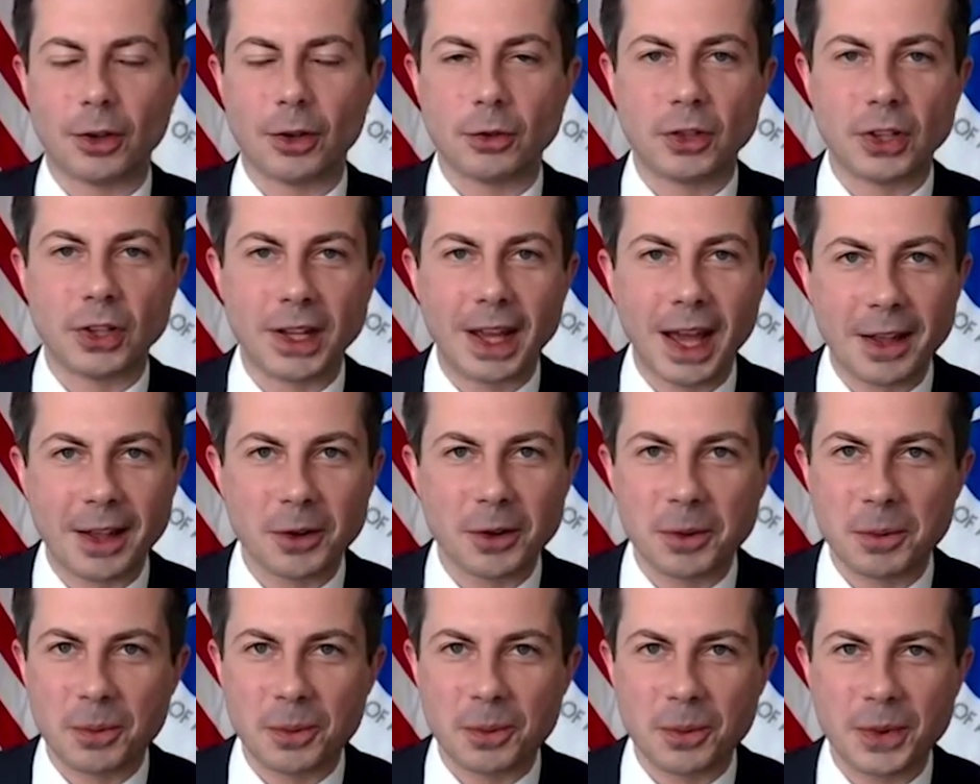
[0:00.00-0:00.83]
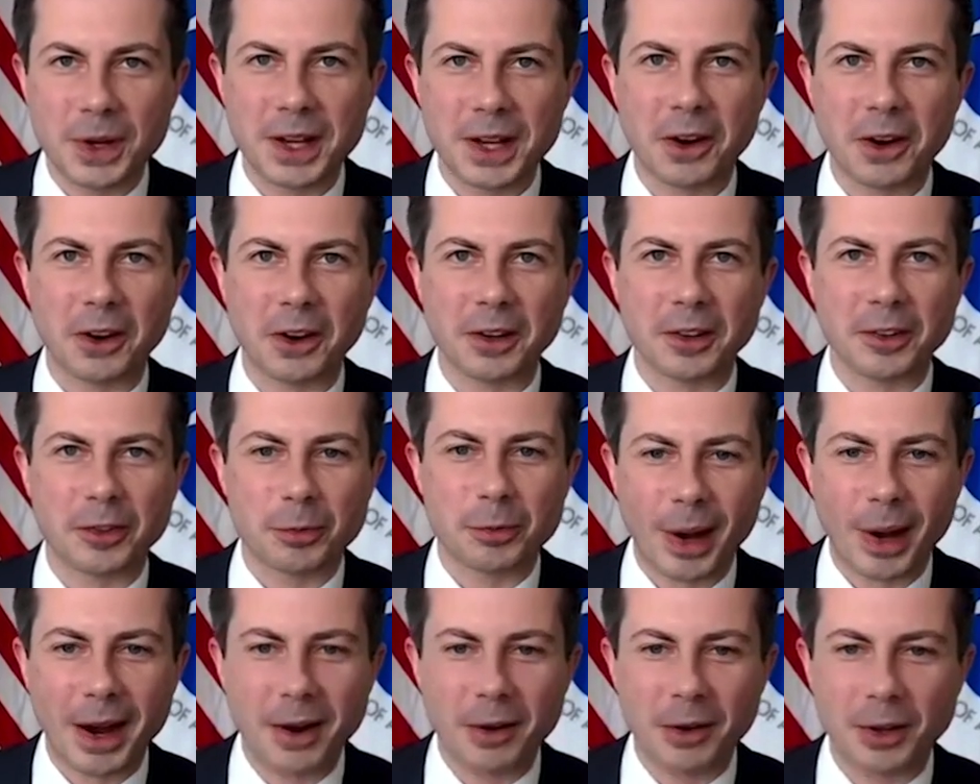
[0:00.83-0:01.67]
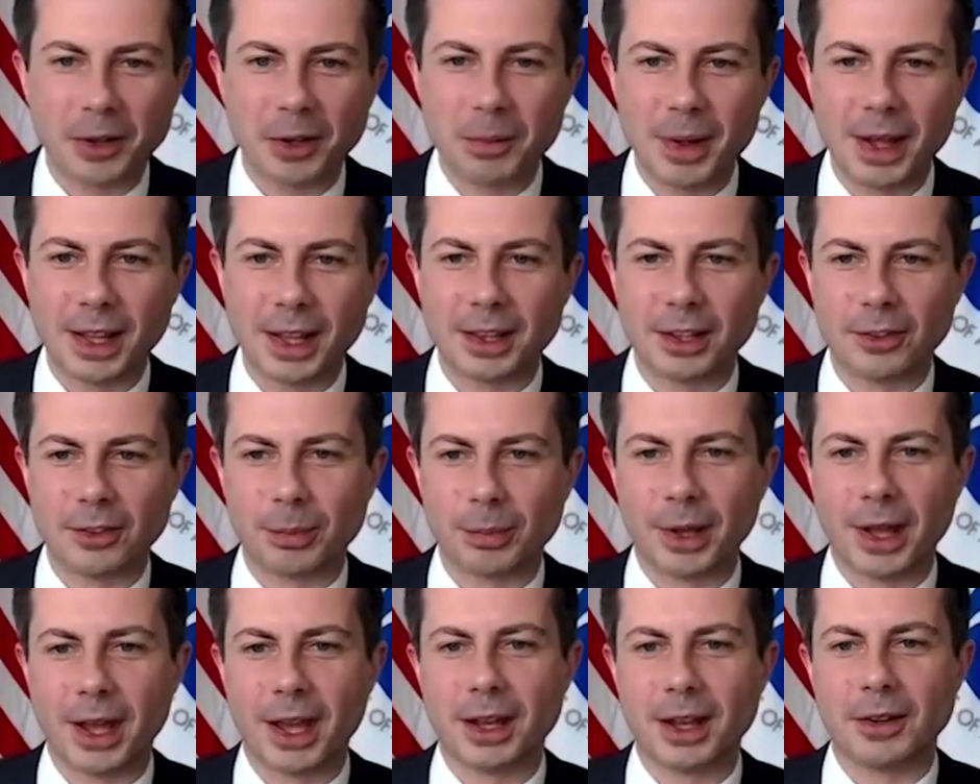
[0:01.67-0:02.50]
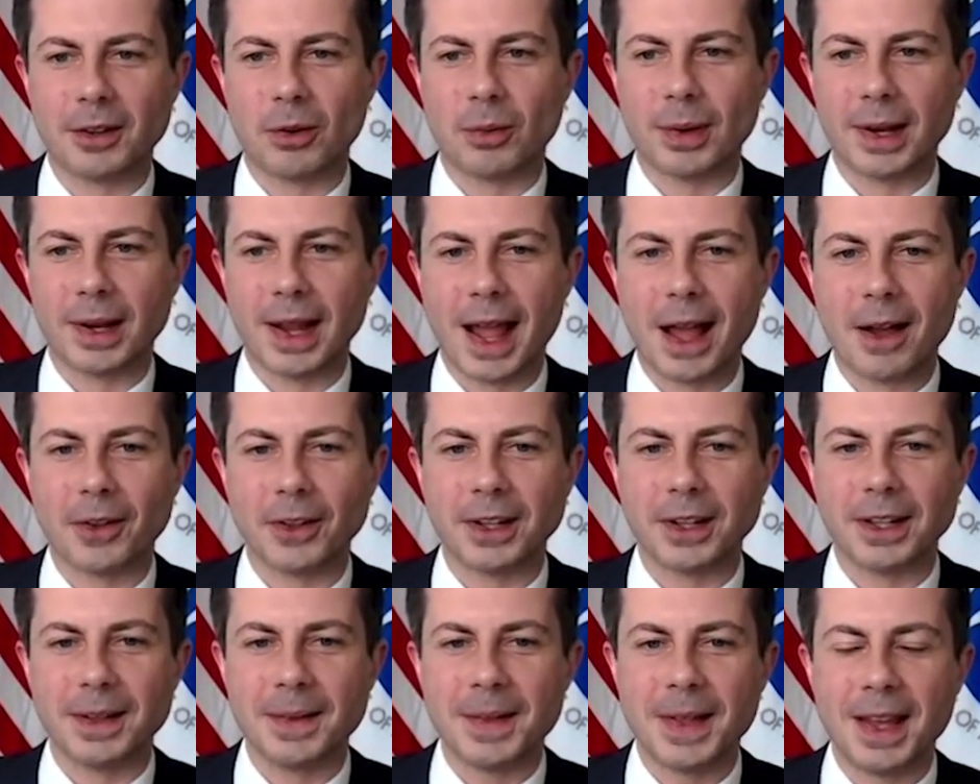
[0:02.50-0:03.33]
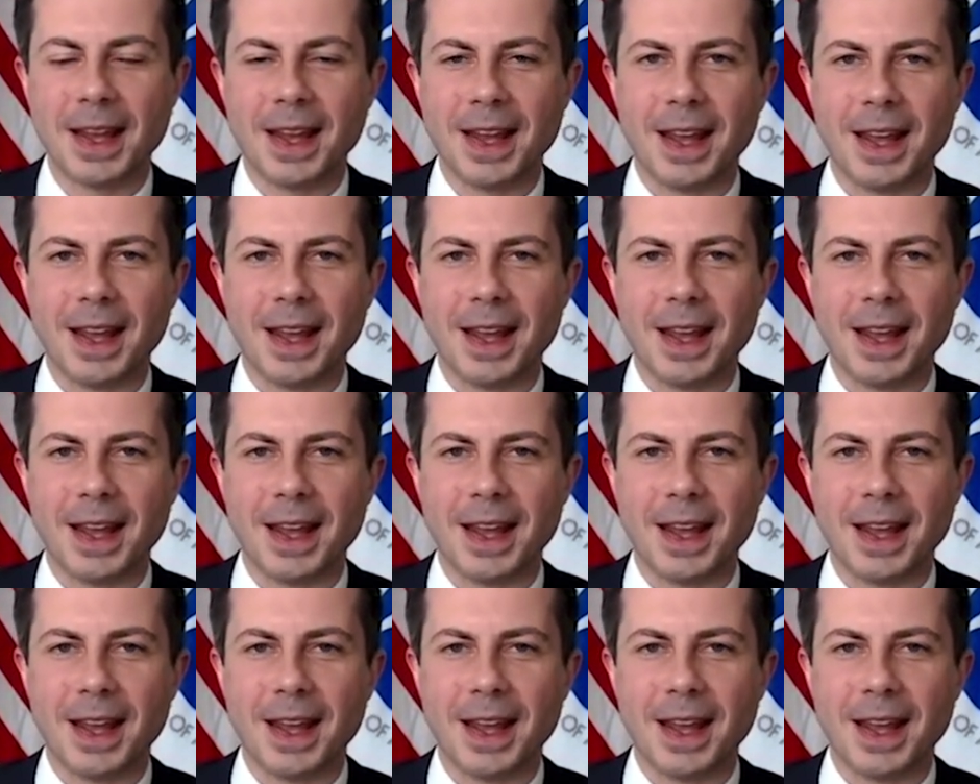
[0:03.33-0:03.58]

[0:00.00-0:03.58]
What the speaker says: So together, we are aspiring to make this plan a reality.